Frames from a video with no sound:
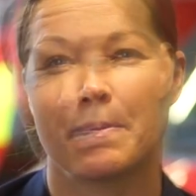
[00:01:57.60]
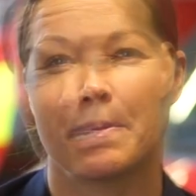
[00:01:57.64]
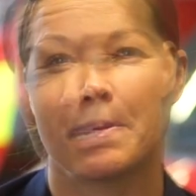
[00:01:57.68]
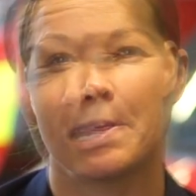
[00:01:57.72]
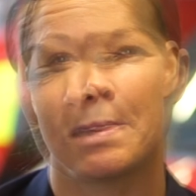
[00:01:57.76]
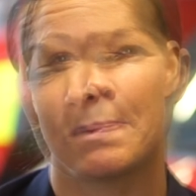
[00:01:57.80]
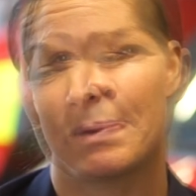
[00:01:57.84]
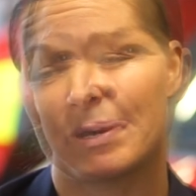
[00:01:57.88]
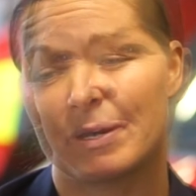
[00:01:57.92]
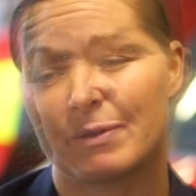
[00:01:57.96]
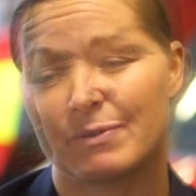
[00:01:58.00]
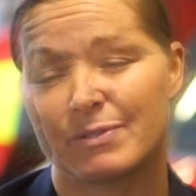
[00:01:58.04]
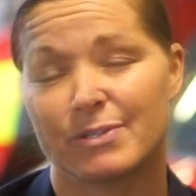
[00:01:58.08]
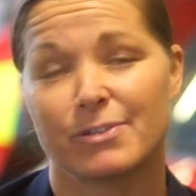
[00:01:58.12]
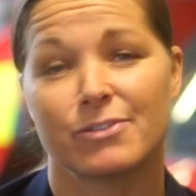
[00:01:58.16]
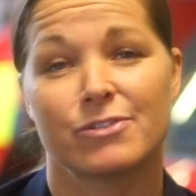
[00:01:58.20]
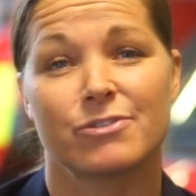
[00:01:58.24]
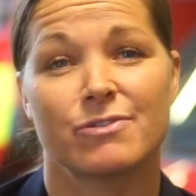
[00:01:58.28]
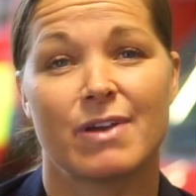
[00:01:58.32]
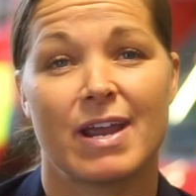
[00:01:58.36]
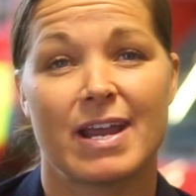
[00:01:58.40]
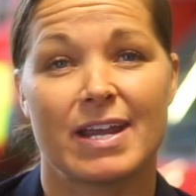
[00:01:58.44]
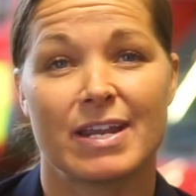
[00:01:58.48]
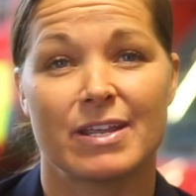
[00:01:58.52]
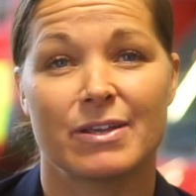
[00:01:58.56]
When I was on
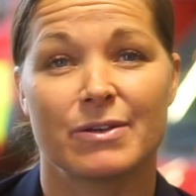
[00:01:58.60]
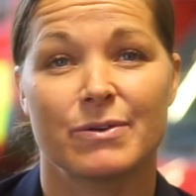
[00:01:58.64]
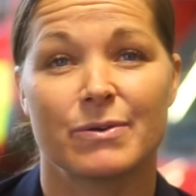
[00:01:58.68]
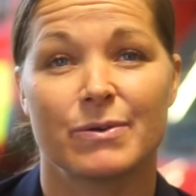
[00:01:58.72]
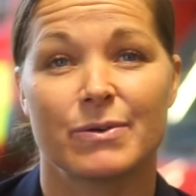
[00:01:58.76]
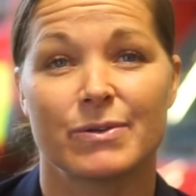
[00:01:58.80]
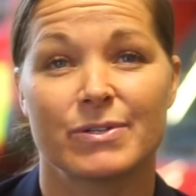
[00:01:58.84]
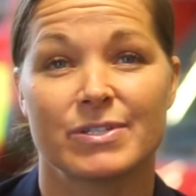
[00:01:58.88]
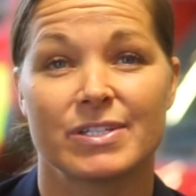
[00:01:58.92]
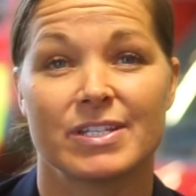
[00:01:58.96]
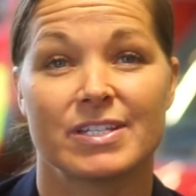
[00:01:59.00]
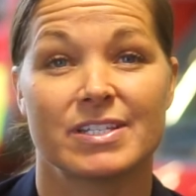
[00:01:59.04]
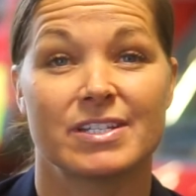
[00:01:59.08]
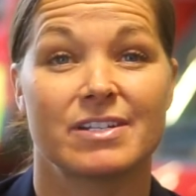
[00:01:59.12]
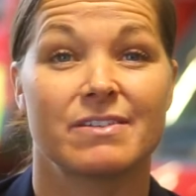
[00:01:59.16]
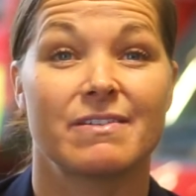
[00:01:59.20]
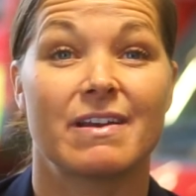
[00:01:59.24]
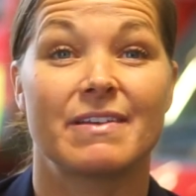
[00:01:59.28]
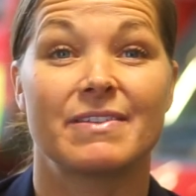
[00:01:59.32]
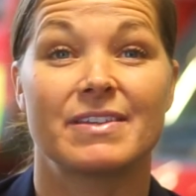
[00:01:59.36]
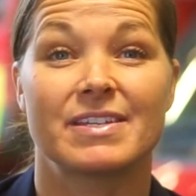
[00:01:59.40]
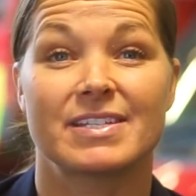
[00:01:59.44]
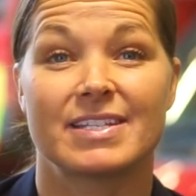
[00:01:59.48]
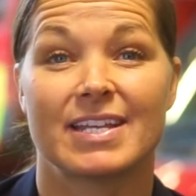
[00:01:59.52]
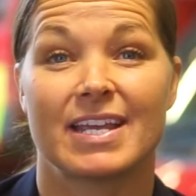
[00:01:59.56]
training courses and
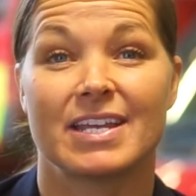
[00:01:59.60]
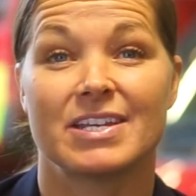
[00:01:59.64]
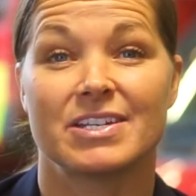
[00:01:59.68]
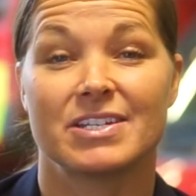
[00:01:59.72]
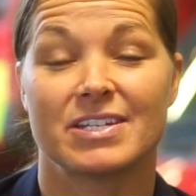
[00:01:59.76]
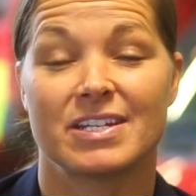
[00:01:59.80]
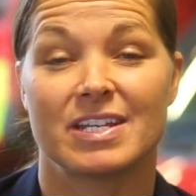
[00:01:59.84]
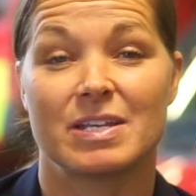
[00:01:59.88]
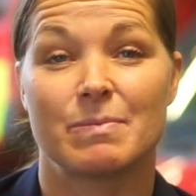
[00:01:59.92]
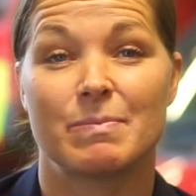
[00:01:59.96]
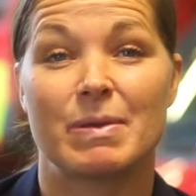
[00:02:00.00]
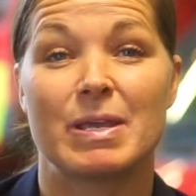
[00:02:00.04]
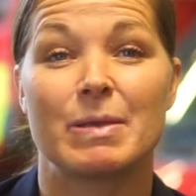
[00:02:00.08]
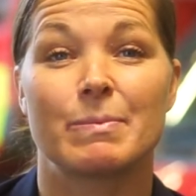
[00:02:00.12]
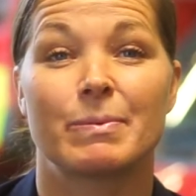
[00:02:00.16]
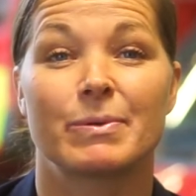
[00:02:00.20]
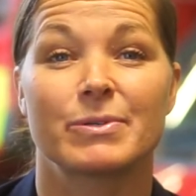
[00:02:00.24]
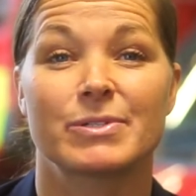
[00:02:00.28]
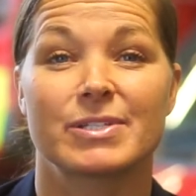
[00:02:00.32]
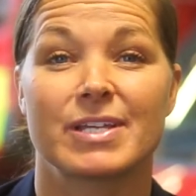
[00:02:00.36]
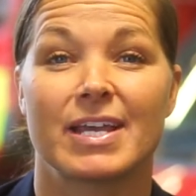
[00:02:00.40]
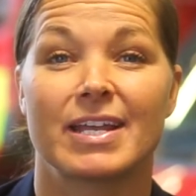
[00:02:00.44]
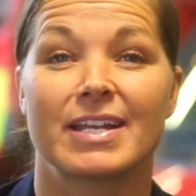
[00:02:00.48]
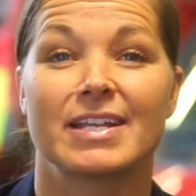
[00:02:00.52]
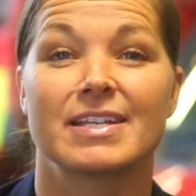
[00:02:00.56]
around the station here, people
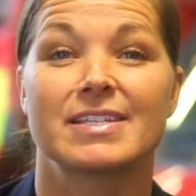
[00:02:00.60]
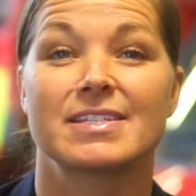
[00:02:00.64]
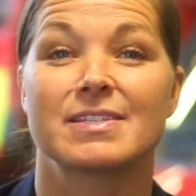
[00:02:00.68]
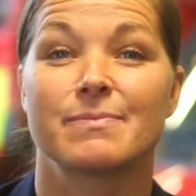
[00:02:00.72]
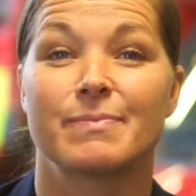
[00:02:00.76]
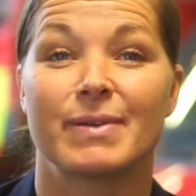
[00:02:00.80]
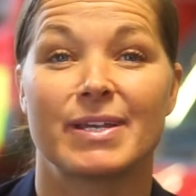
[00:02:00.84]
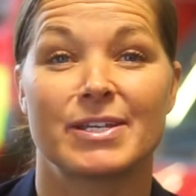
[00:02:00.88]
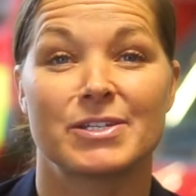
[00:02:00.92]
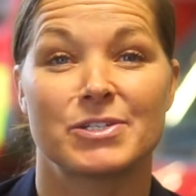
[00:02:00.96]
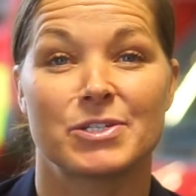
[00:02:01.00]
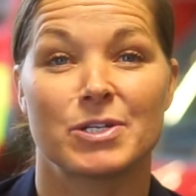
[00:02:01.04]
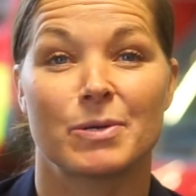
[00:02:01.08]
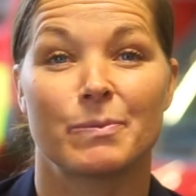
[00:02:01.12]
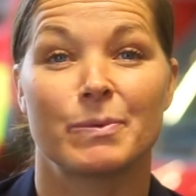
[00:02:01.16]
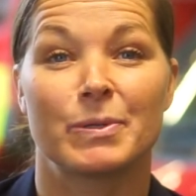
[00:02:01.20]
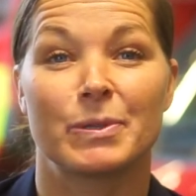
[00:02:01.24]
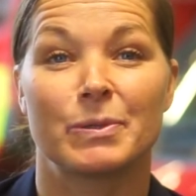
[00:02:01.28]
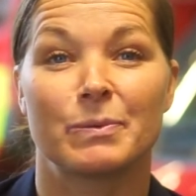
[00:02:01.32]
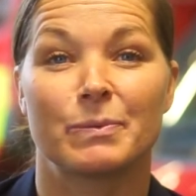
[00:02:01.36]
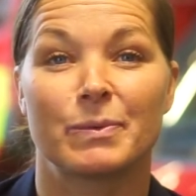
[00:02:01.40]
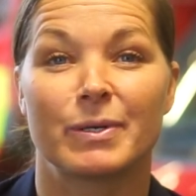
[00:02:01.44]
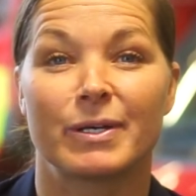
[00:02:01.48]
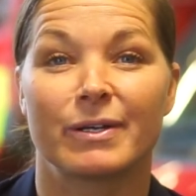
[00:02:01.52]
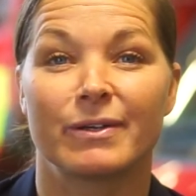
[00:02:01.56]
saying it's the best job in
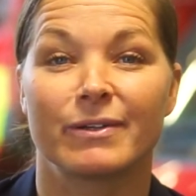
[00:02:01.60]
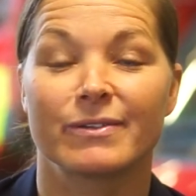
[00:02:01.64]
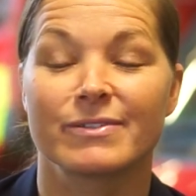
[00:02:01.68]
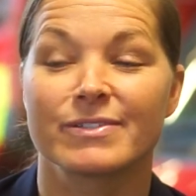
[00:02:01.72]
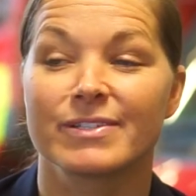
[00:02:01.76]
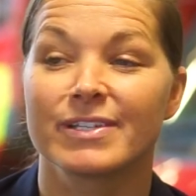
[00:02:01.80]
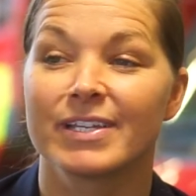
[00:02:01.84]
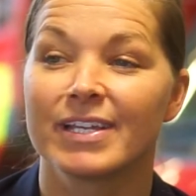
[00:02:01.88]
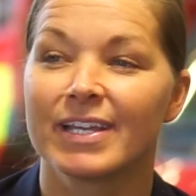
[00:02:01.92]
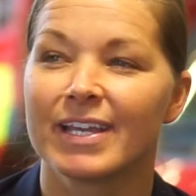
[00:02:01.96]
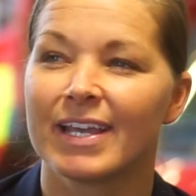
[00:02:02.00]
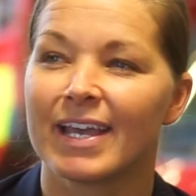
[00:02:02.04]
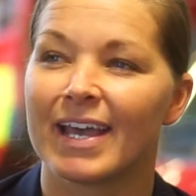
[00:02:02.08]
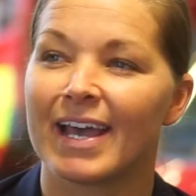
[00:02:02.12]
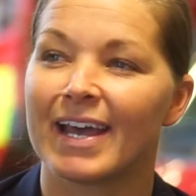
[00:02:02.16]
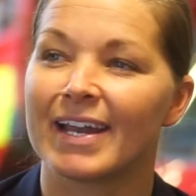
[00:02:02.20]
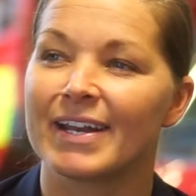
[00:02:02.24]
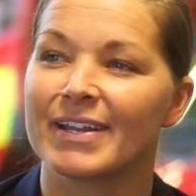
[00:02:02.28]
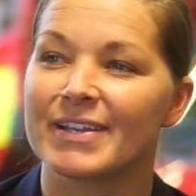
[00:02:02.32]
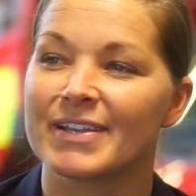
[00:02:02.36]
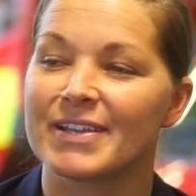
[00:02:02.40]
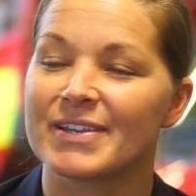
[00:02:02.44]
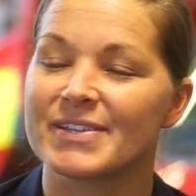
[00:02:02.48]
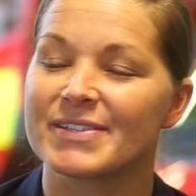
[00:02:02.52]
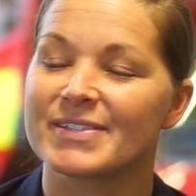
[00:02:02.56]
the world, and
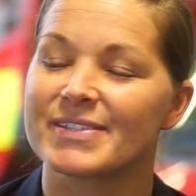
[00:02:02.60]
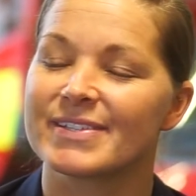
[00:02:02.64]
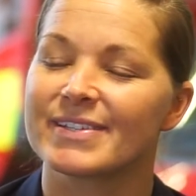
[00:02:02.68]
I used